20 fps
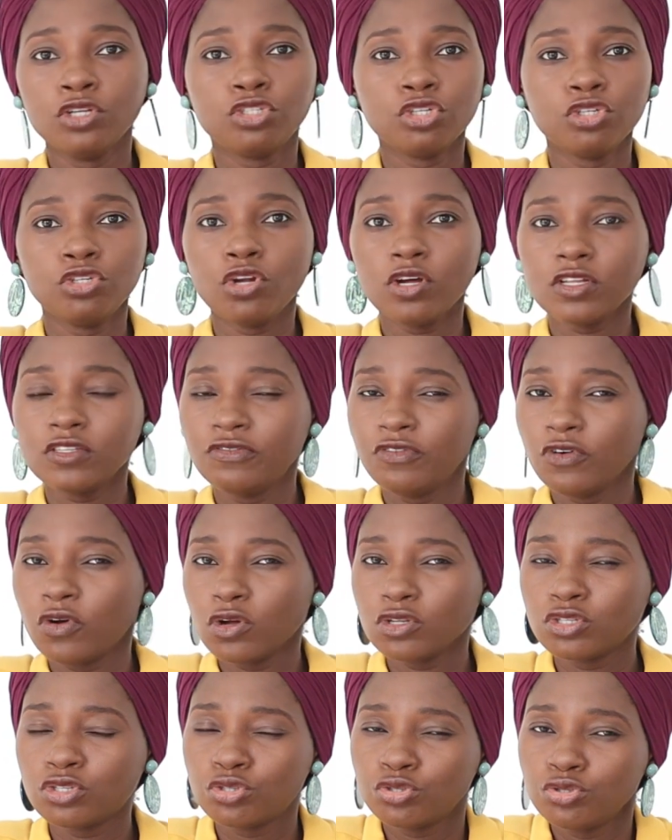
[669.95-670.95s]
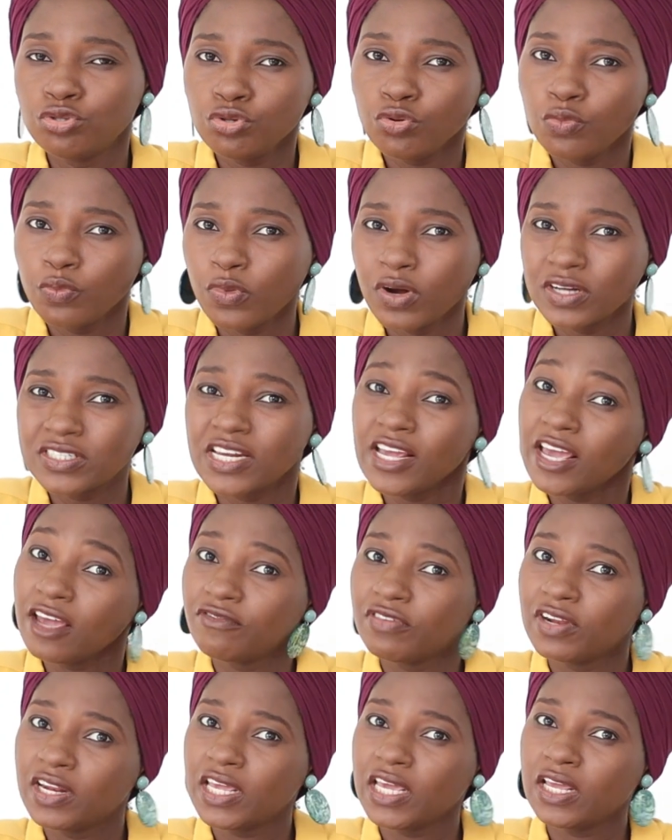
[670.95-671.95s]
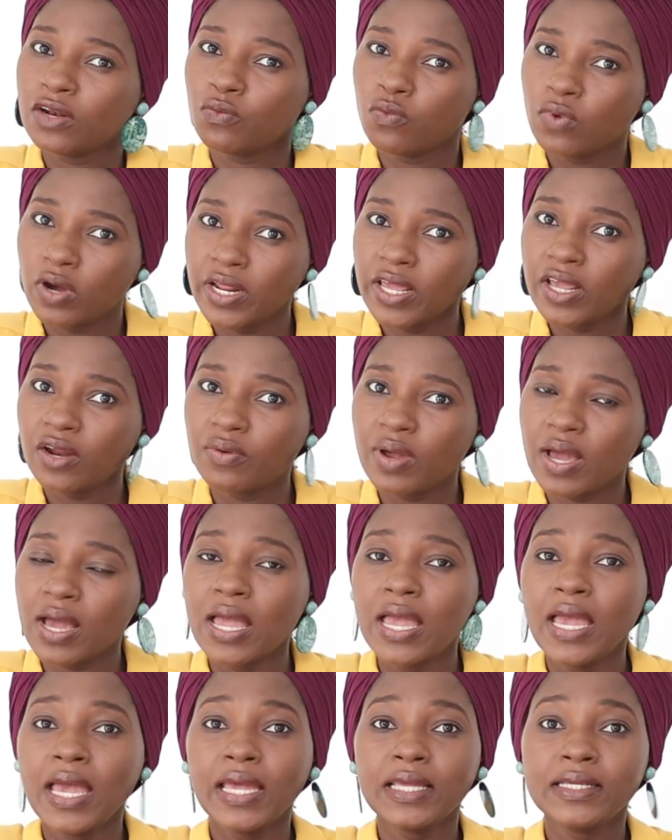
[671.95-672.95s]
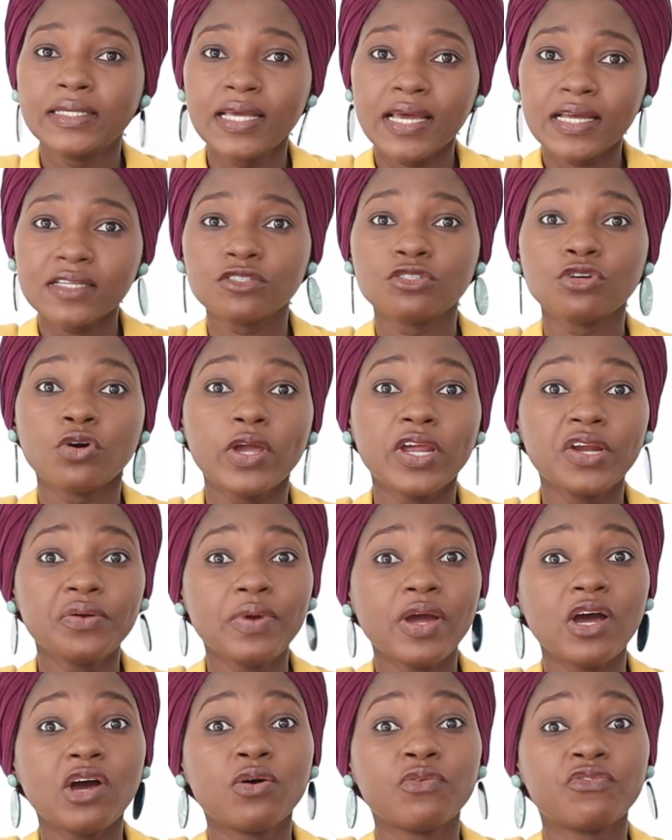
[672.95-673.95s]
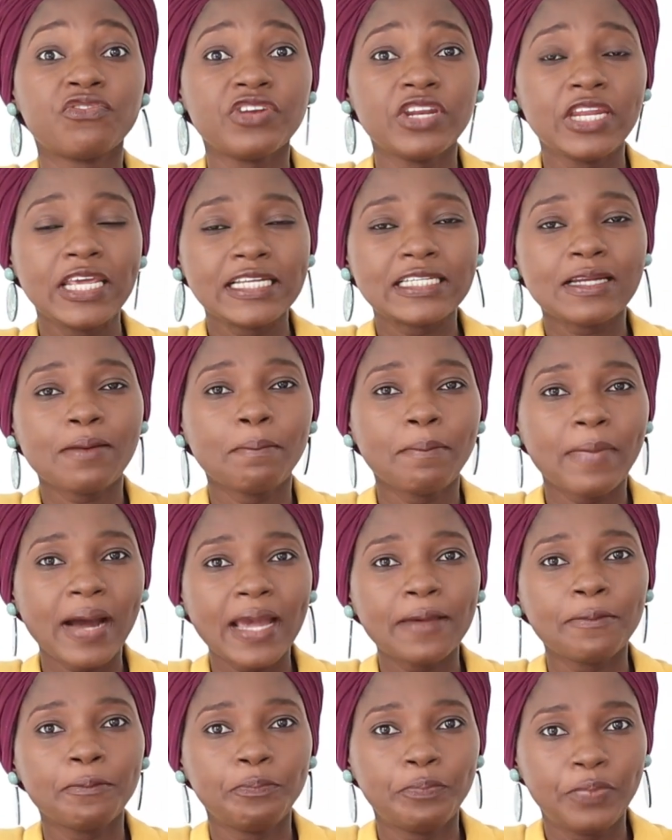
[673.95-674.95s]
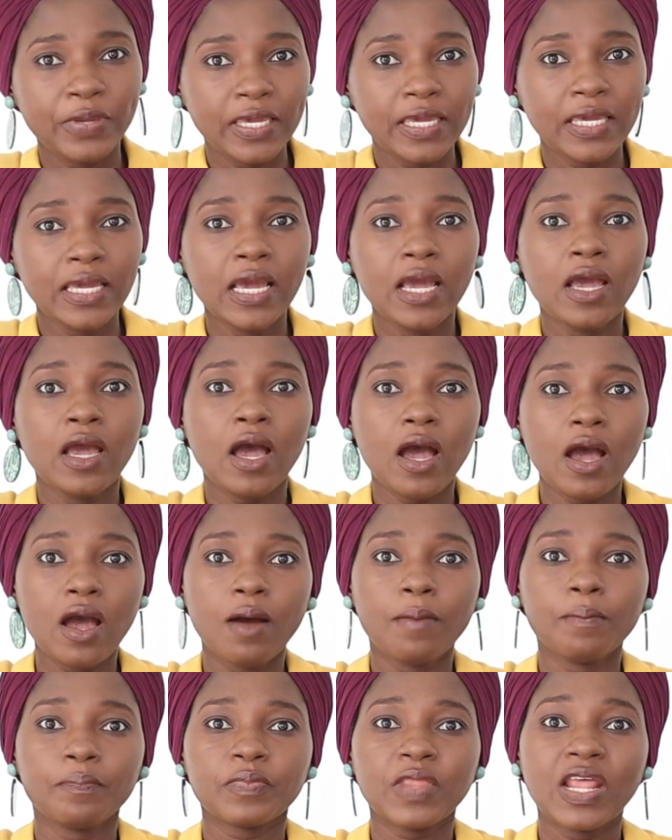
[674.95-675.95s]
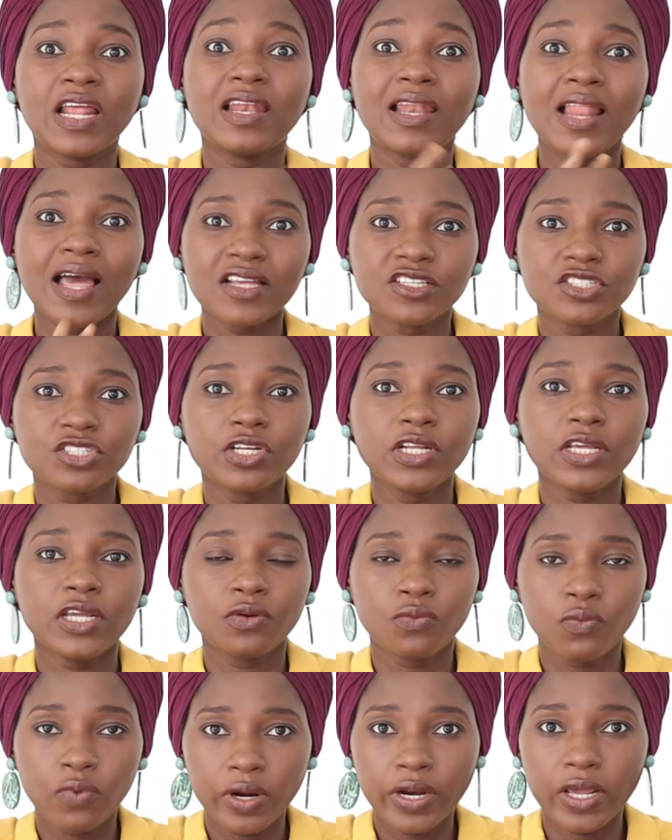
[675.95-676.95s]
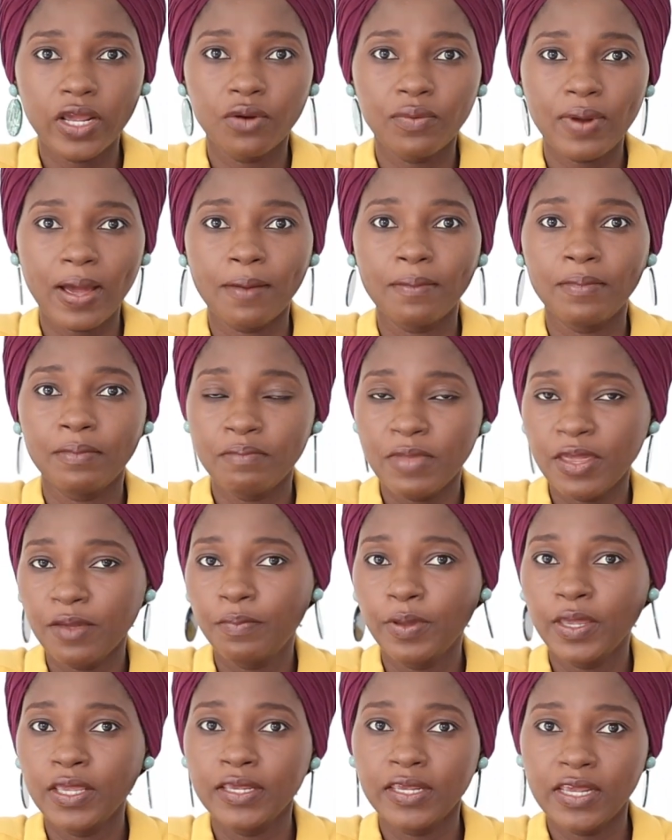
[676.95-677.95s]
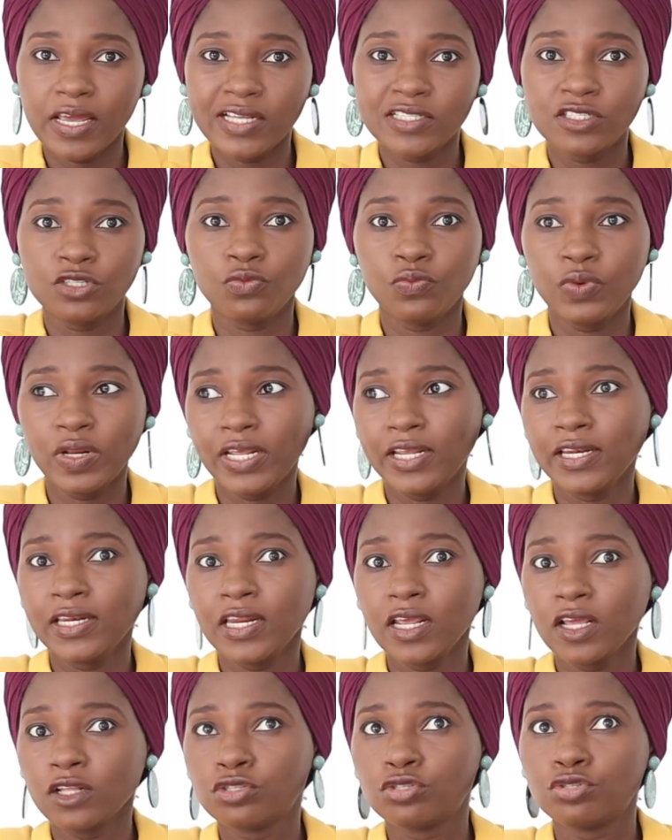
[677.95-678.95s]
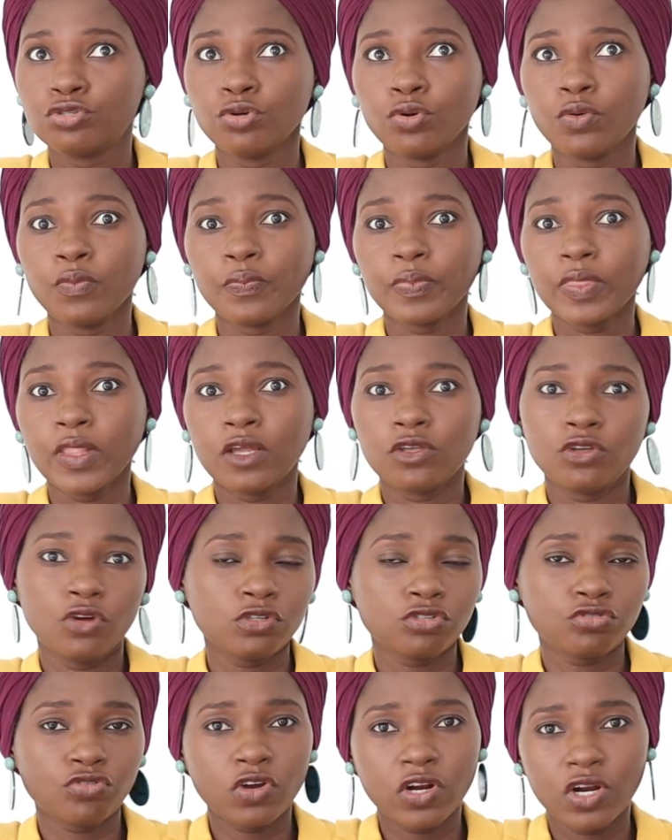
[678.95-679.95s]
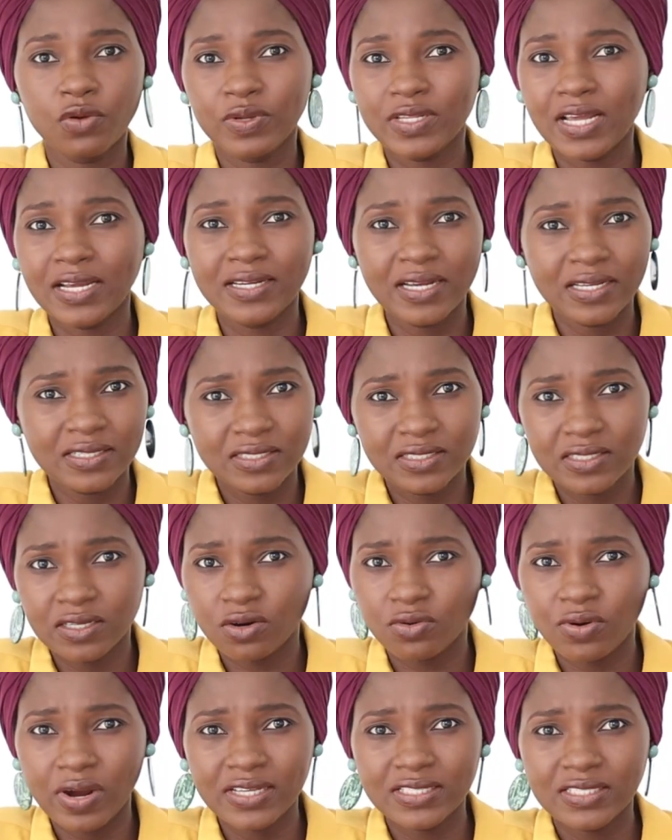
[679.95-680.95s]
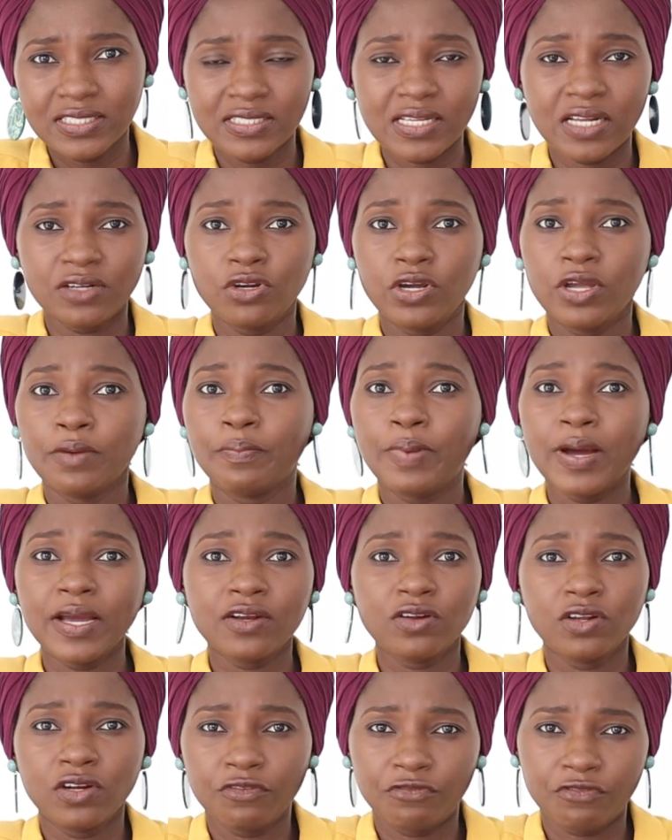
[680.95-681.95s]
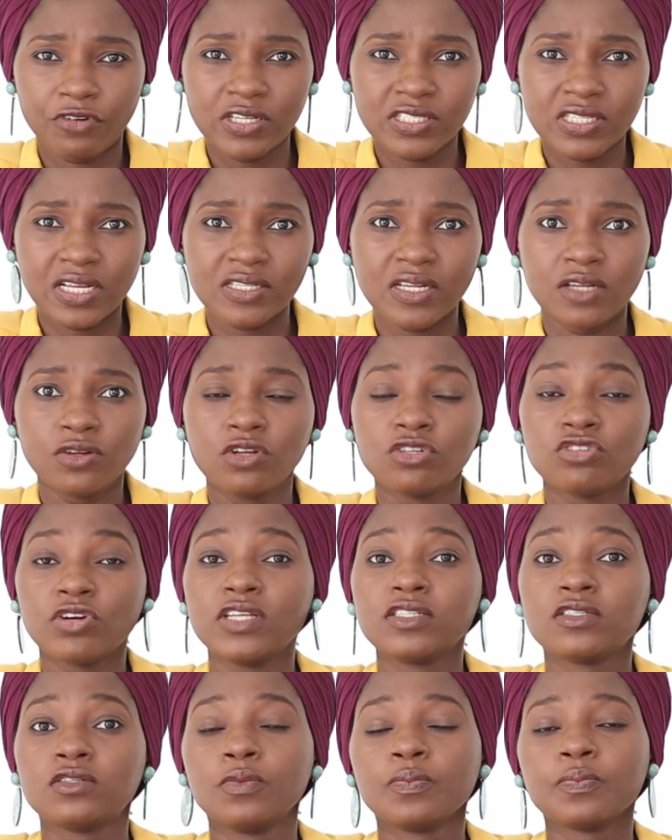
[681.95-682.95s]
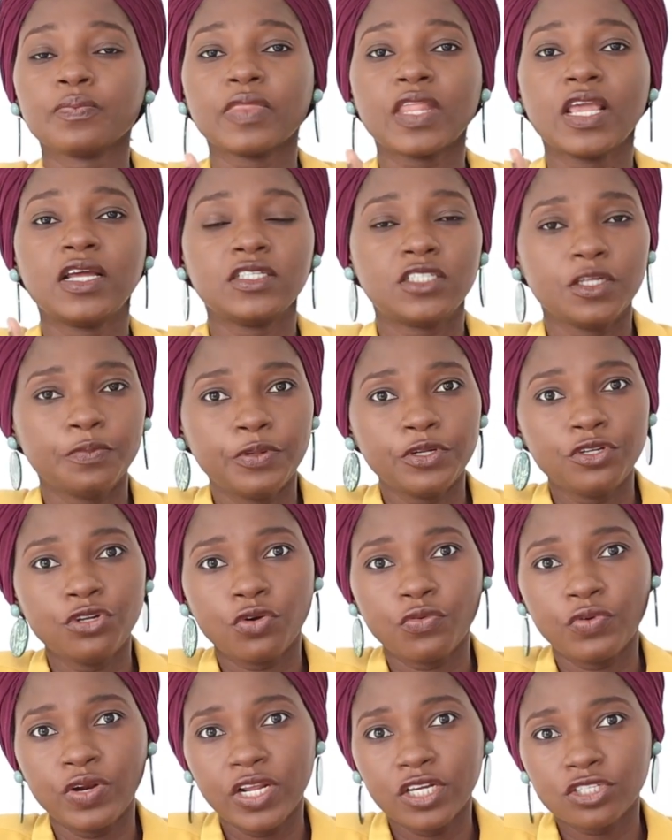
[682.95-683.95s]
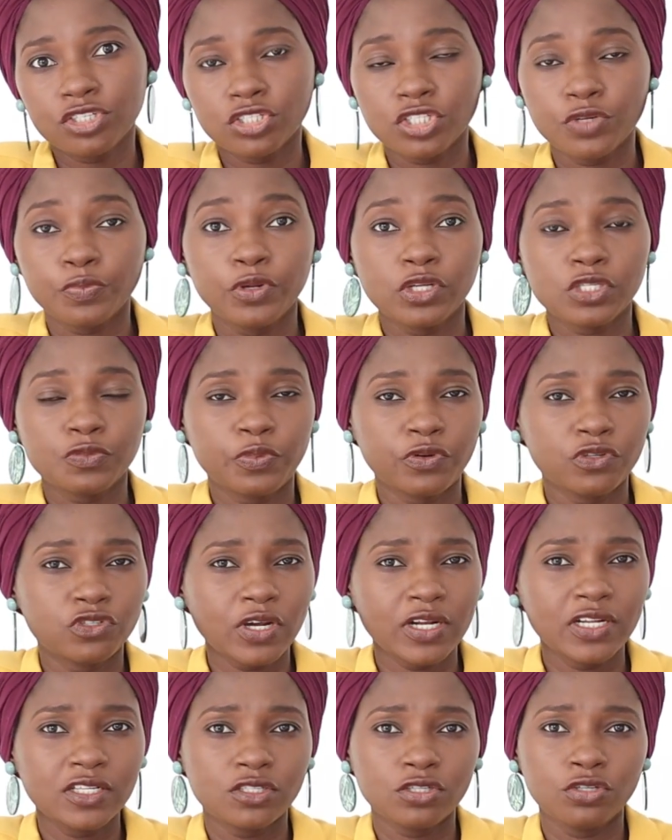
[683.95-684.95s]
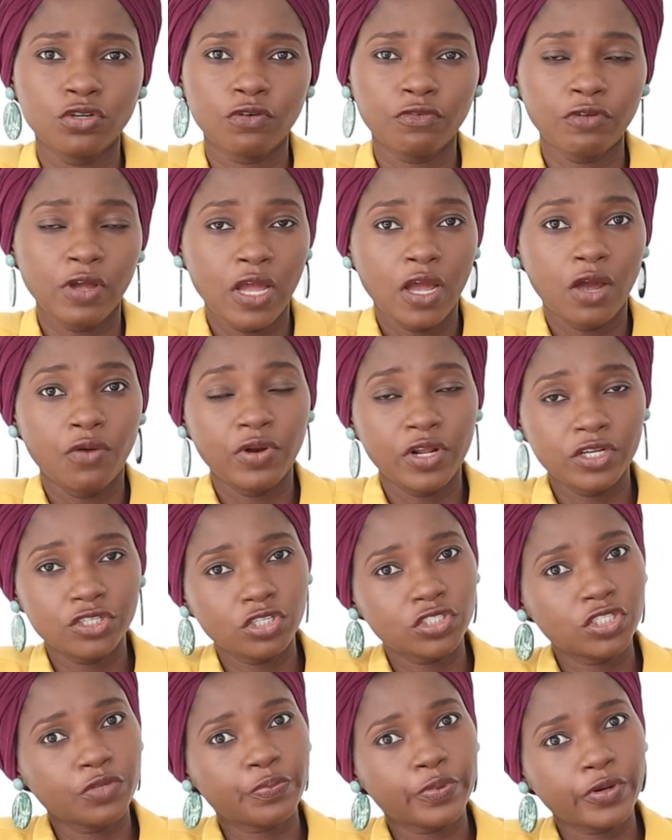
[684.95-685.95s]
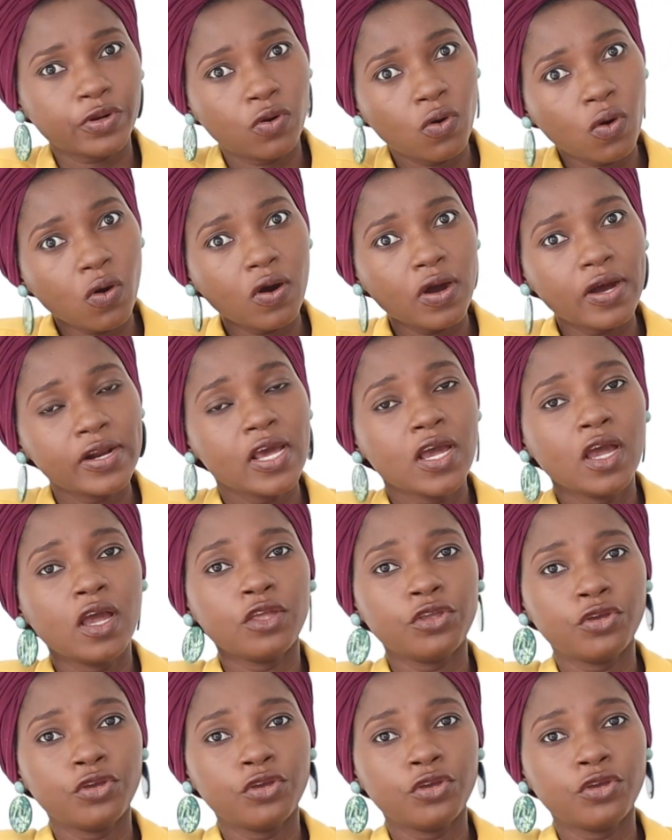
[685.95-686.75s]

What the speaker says: Do not focus too much heavily in one area. Yes, your area of need might be largely in one area. Maybe, yes, you really need to, you're struggling with identity crisis and you're embarking on a fresh start and you're trying to deepen your relationship, your spirituality, your relationship with God,